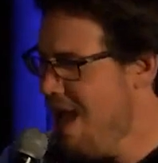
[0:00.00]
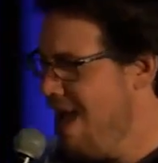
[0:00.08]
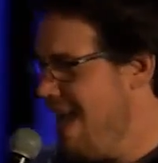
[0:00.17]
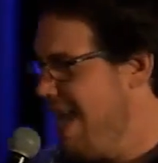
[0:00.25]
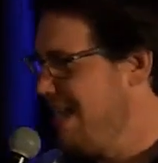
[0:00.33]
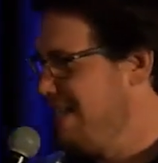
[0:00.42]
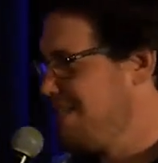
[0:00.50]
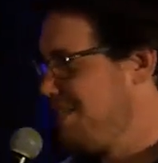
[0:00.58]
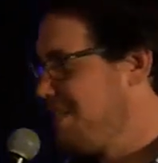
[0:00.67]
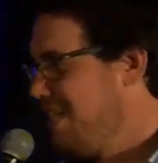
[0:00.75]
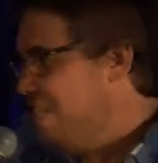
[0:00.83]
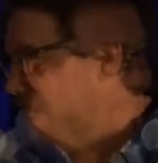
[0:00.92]

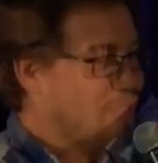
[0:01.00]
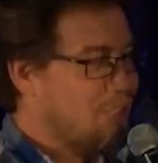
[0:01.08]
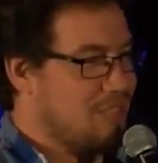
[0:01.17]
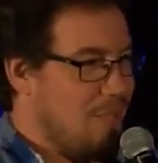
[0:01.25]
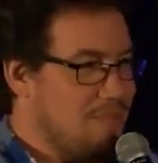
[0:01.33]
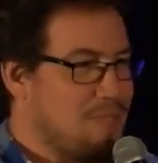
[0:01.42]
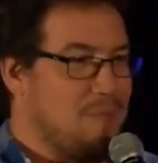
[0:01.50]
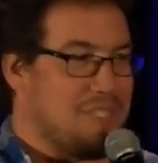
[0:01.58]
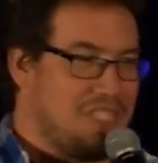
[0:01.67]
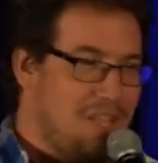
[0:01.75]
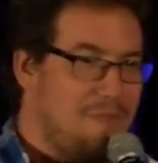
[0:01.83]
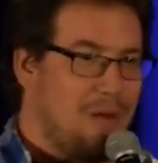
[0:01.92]
And some
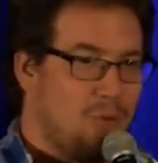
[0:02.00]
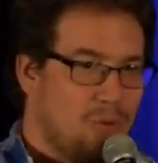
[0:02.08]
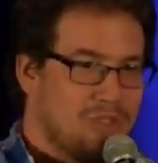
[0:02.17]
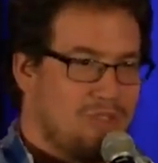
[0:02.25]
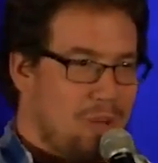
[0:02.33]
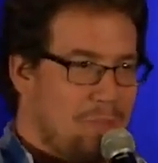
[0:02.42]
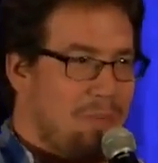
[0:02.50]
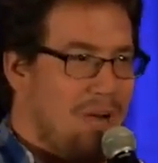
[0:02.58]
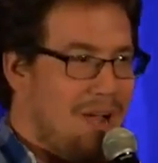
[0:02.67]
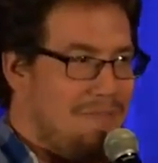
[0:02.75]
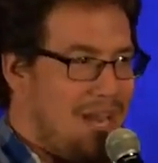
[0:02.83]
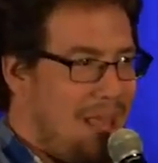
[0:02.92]
specific rules from
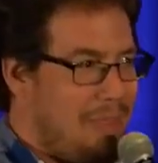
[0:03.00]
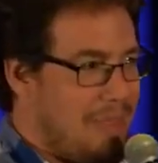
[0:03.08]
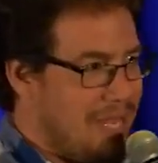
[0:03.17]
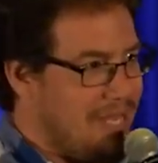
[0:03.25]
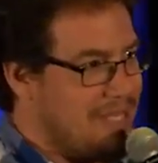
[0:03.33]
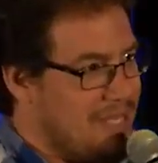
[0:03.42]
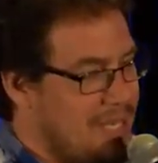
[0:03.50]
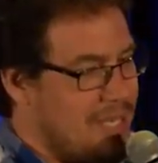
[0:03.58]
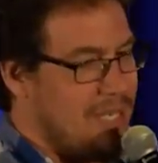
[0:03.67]
improv that I think